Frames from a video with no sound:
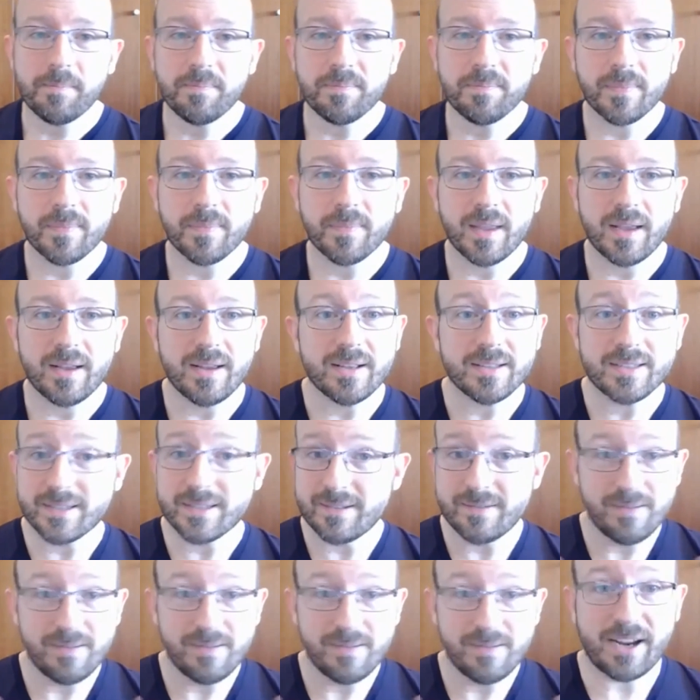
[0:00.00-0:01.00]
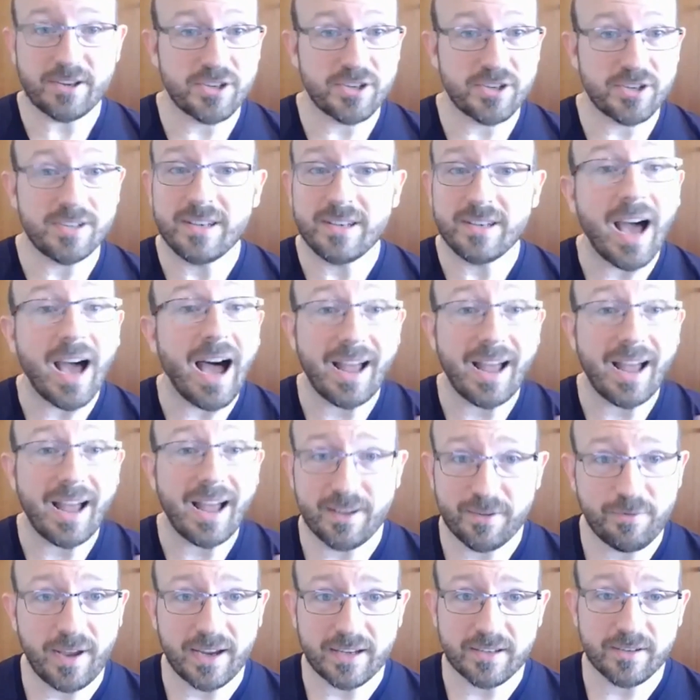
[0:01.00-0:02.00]
It's actually not the
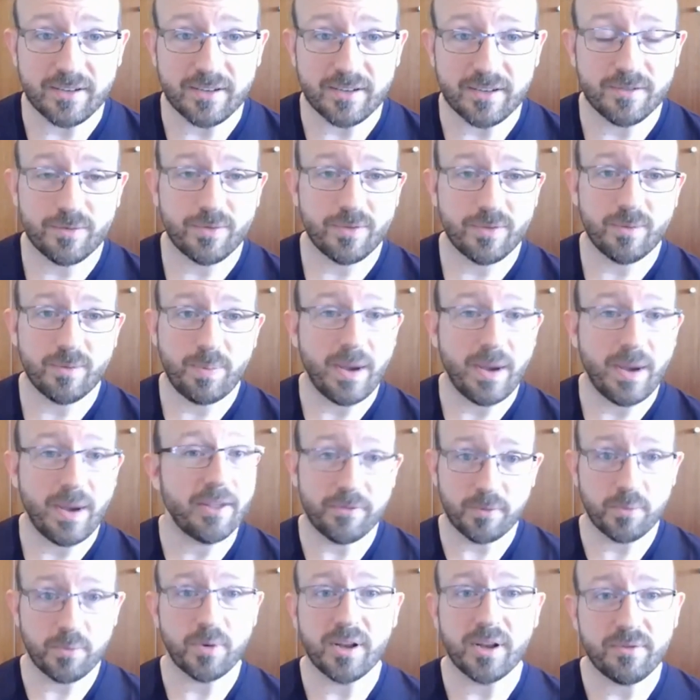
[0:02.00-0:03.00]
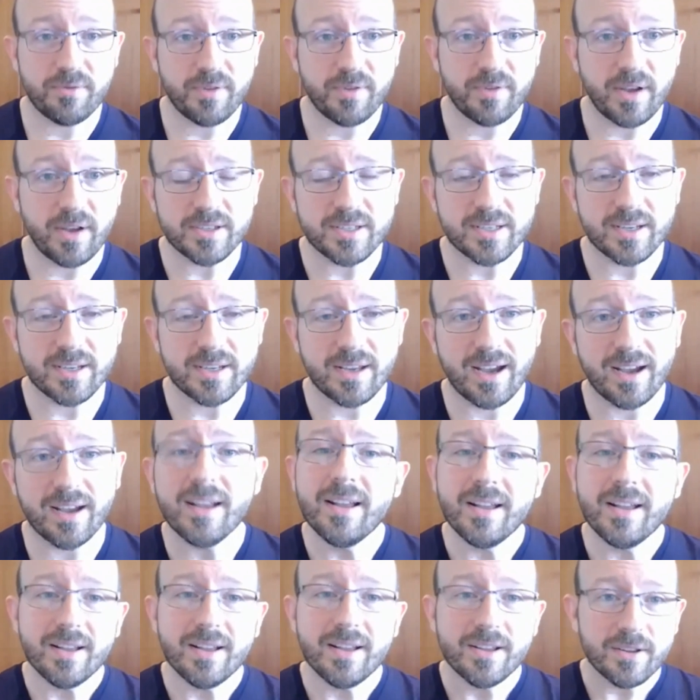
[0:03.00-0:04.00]
effective path from what I found.
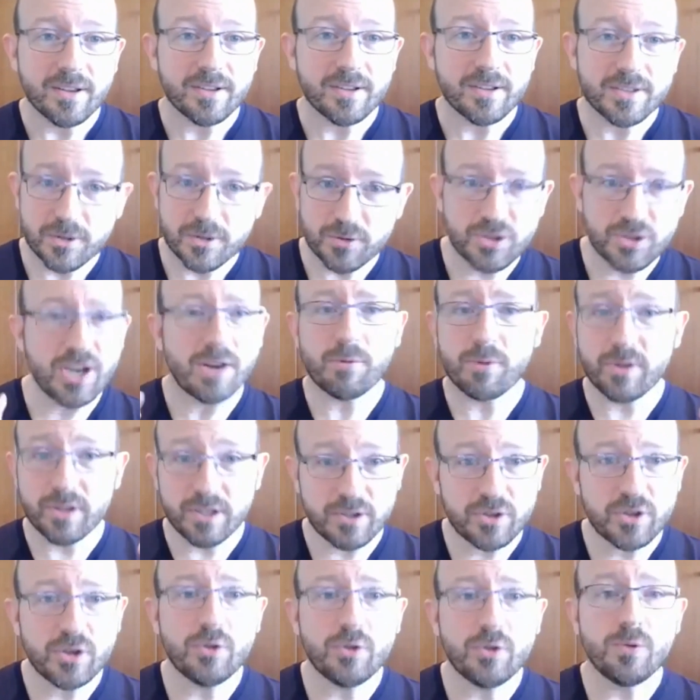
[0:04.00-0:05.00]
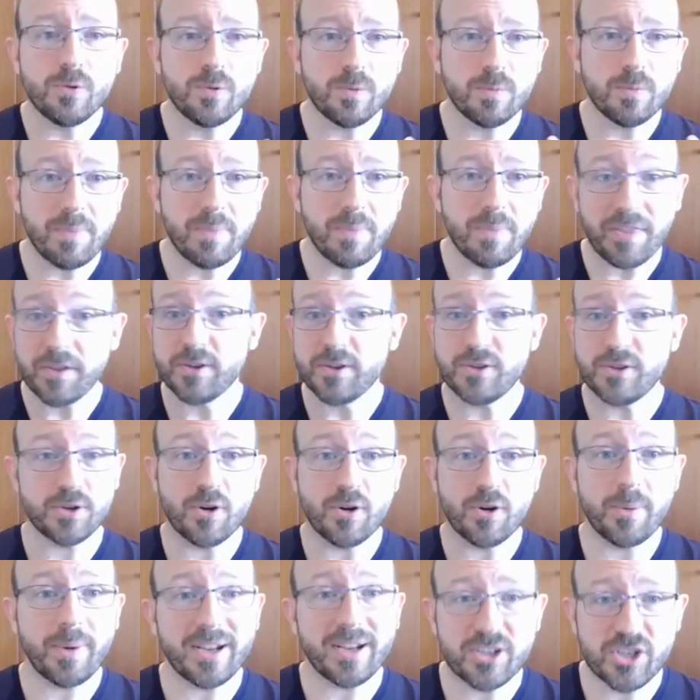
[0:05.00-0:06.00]
So generally 2 methods you can
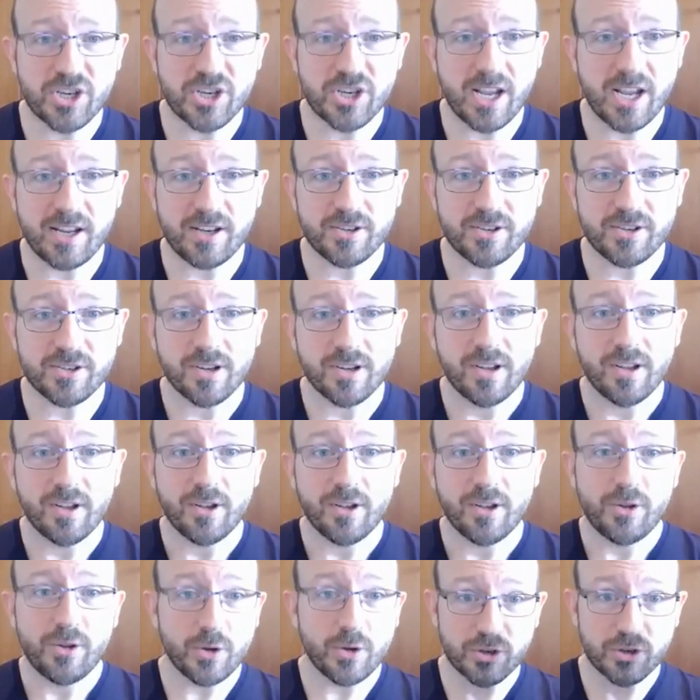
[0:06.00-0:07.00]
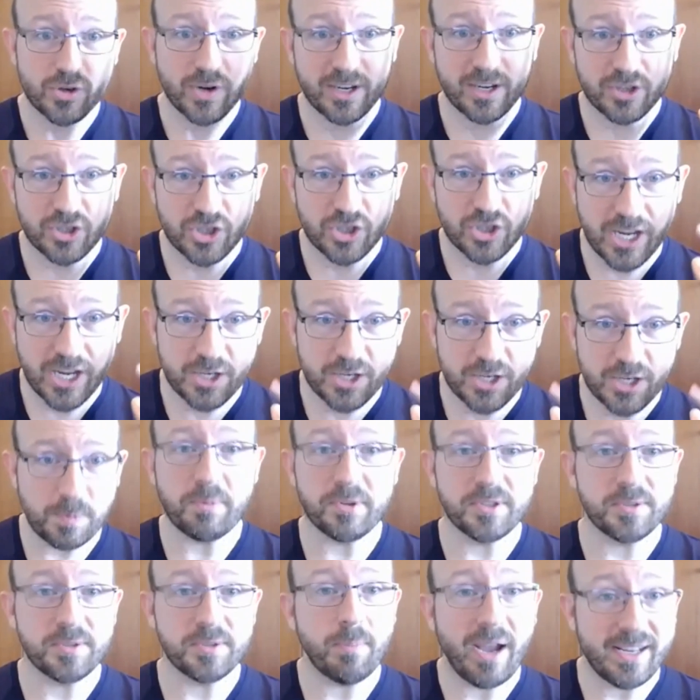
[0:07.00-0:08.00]
go about change. You can try to change
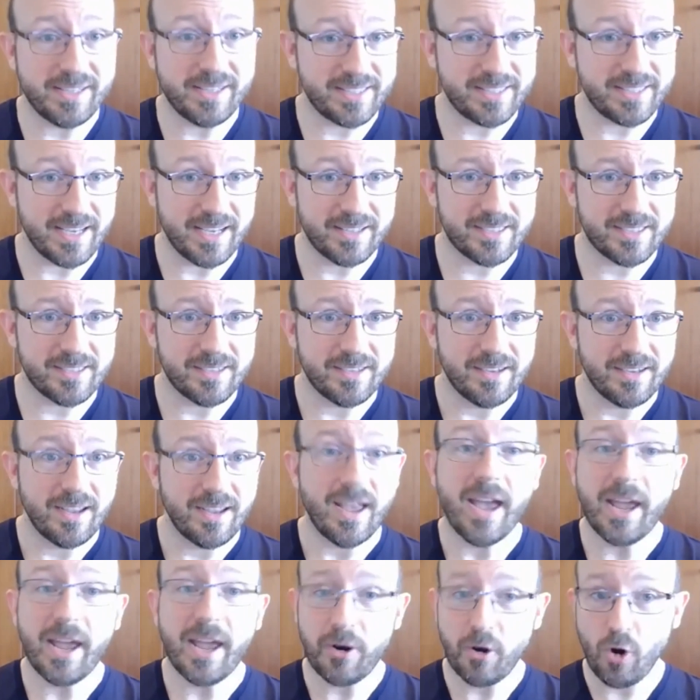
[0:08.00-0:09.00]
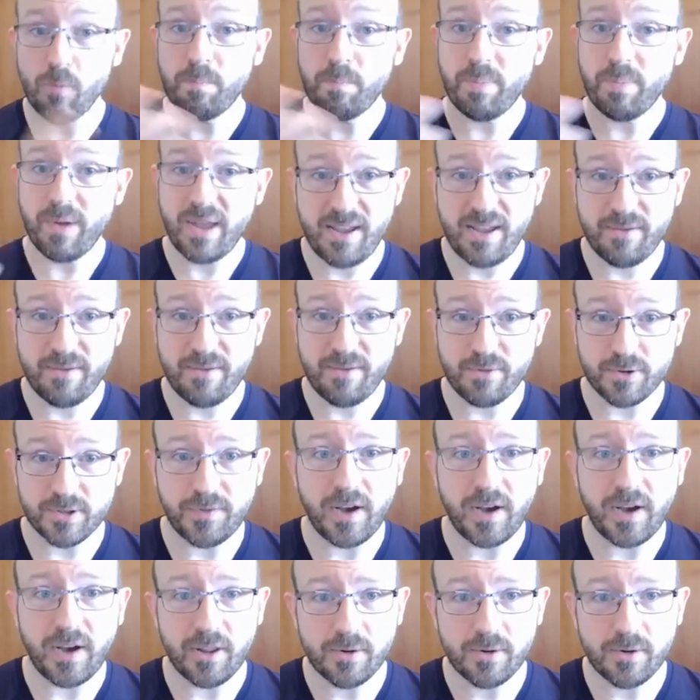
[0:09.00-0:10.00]
people's mindsets and hope behaviors
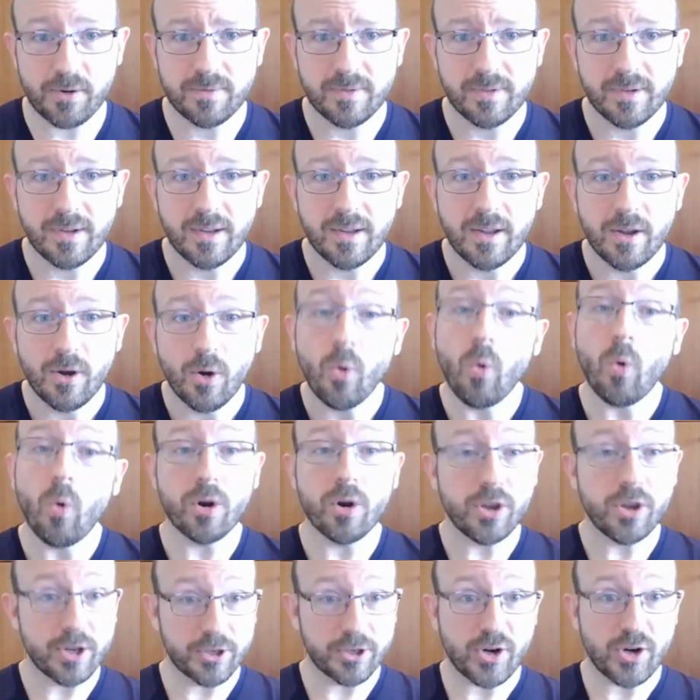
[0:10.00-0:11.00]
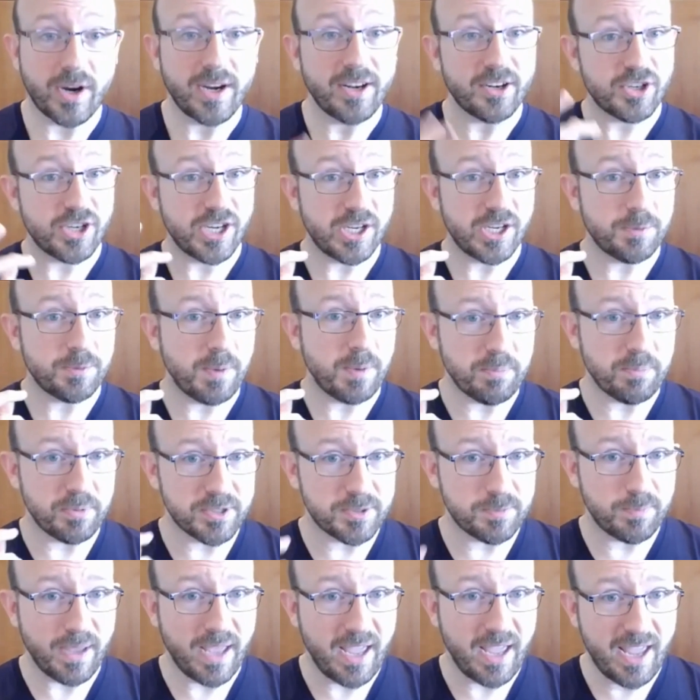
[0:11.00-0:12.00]
follow. Or you can try to change
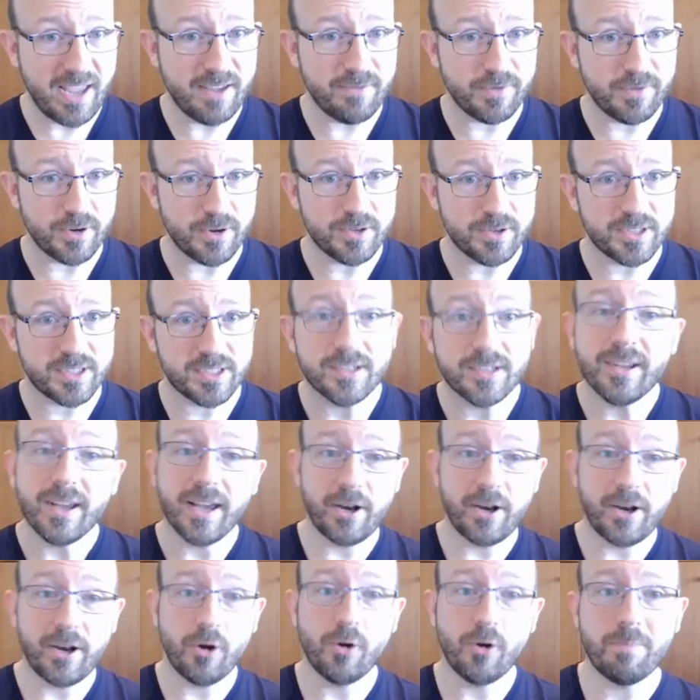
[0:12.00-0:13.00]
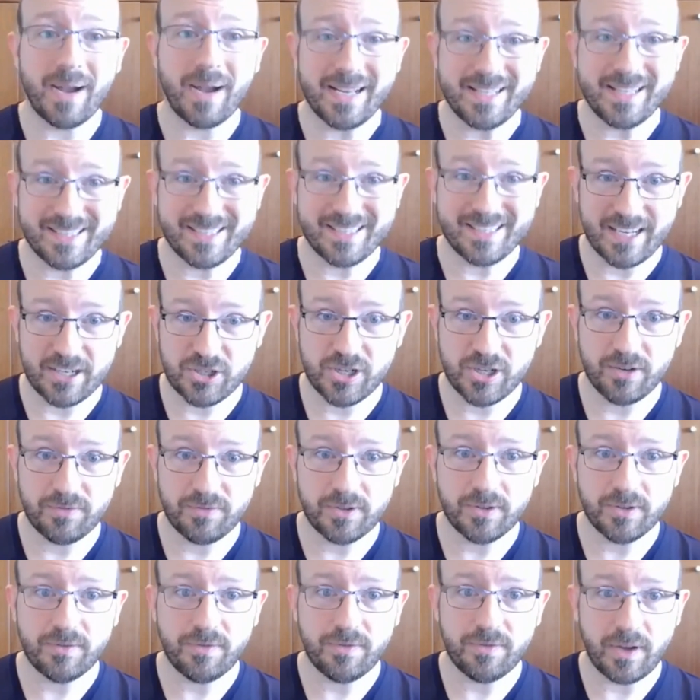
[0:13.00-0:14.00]
people's behaviors and hope mindset
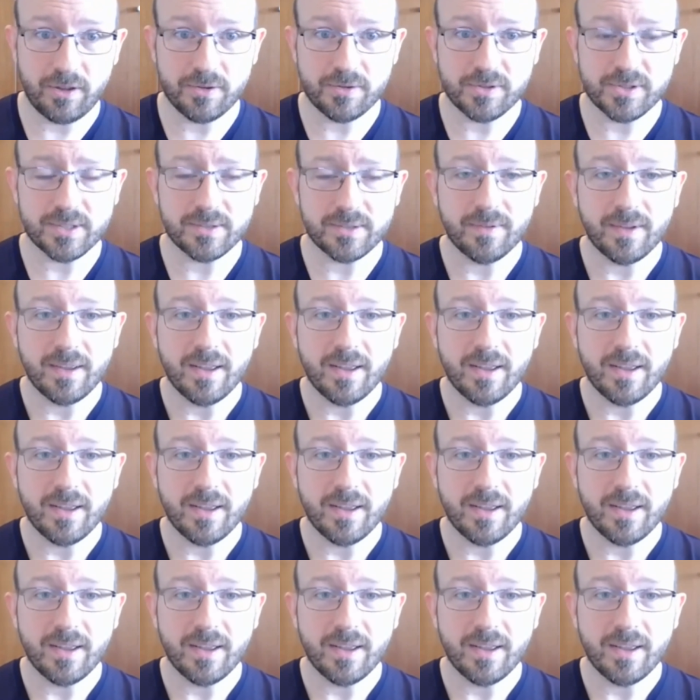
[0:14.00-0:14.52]
shift follows.